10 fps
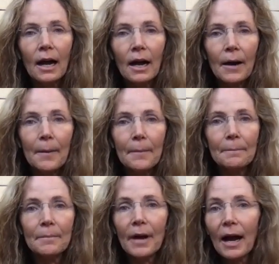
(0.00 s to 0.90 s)

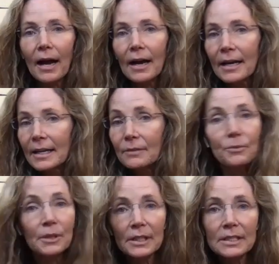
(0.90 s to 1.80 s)
Um, it
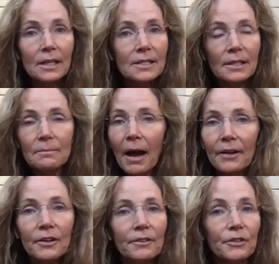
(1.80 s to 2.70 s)
really doesn't
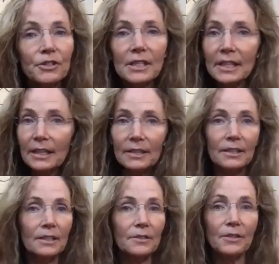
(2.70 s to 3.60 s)
matter if you're sitting
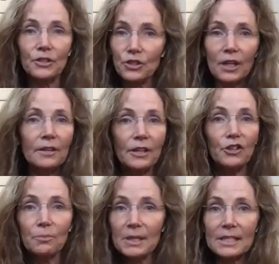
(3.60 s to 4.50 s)
in the chair that
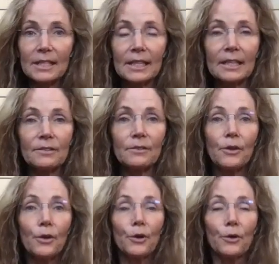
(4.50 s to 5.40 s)
you've been sitting in
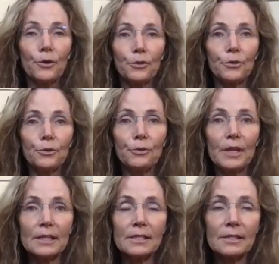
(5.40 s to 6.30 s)
through
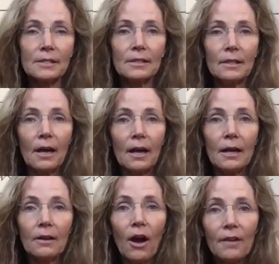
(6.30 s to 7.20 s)
this
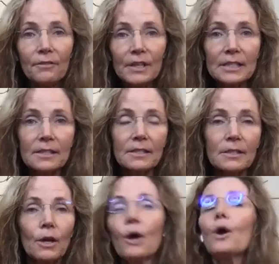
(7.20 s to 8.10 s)
conference,
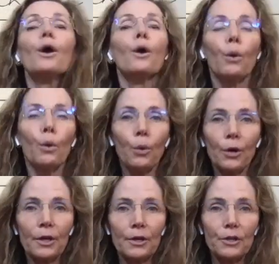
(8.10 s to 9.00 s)

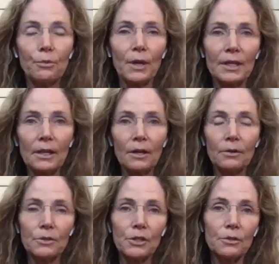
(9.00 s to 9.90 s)
or you want to
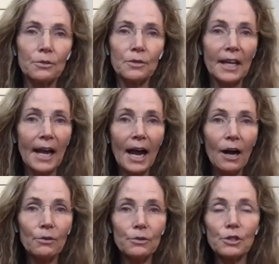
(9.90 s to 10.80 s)
go to the
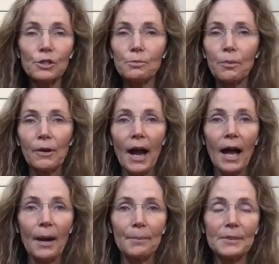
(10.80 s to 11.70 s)
couch,
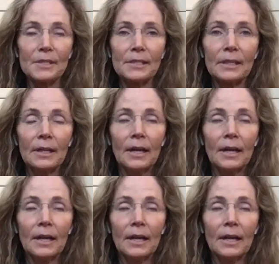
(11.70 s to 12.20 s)
perhaps.